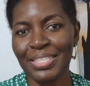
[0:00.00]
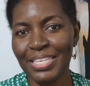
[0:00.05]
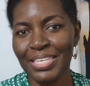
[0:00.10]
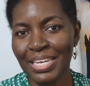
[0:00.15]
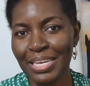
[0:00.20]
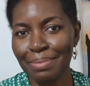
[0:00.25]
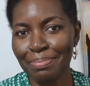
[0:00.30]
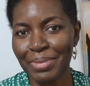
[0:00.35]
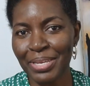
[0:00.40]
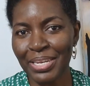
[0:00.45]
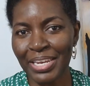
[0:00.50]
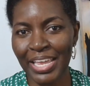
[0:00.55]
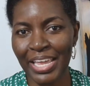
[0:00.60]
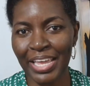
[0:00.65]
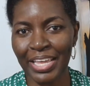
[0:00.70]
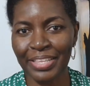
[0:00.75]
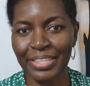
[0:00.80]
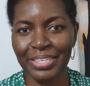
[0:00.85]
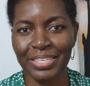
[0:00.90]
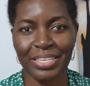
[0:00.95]

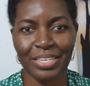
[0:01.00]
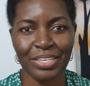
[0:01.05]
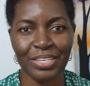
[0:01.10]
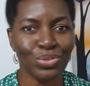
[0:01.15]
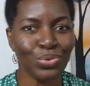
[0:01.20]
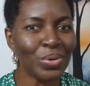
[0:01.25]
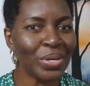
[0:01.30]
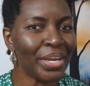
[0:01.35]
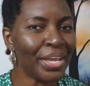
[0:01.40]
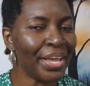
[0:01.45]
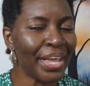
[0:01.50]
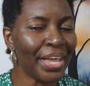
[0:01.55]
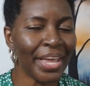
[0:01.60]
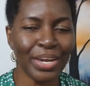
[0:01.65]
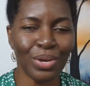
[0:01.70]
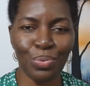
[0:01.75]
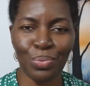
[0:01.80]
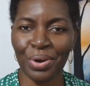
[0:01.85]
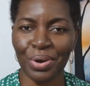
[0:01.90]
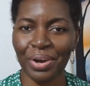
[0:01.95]
eliminate doing
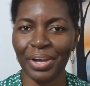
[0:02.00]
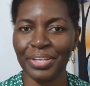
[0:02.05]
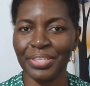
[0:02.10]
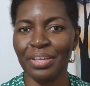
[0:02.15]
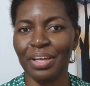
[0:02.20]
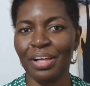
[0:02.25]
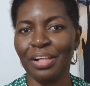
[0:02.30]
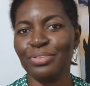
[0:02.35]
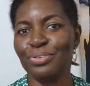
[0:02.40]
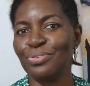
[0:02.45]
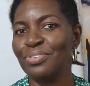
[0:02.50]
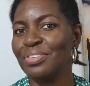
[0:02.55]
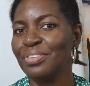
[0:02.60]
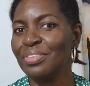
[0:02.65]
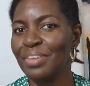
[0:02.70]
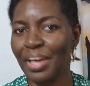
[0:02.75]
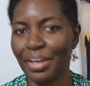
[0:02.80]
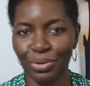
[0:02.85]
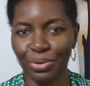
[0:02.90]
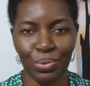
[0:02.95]
any work at all, to
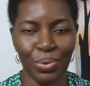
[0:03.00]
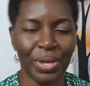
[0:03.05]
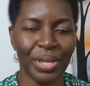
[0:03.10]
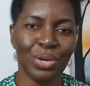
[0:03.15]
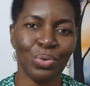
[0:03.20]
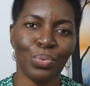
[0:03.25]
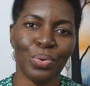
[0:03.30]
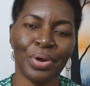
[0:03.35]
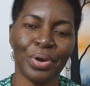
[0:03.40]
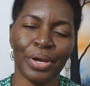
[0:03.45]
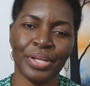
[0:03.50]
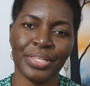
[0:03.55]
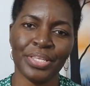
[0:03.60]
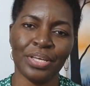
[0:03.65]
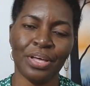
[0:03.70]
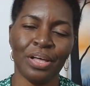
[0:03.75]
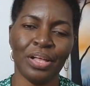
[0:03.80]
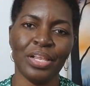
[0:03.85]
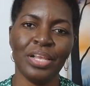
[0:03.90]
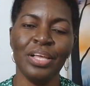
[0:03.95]
not do any work at
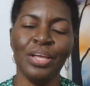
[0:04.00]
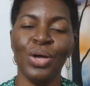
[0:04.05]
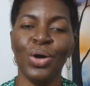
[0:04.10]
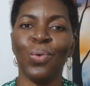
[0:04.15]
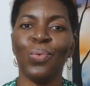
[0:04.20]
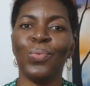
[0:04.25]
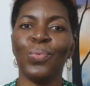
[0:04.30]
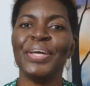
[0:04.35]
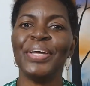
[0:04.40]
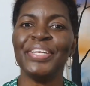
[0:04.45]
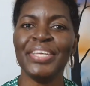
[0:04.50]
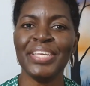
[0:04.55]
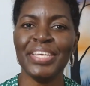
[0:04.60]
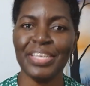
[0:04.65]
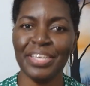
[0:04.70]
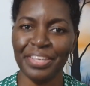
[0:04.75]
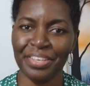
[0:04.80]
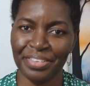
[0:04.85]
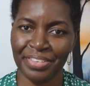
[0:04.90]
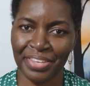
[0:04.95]
all when
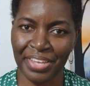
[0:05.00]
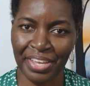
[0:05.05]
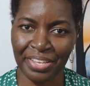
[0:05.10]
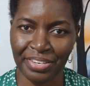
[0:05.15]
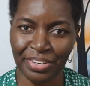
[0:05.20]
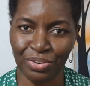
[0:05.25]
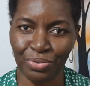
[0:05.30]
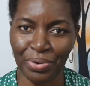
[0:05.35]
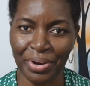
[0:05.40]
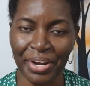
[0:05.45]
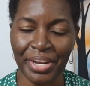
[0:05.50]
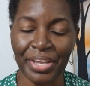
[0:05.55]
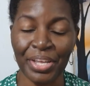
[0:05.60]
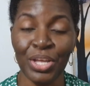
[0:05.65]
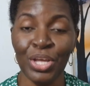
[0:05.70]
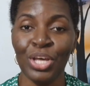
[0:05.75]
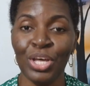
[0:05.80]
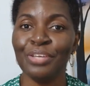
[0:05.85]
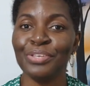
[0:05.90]
he is getting ready.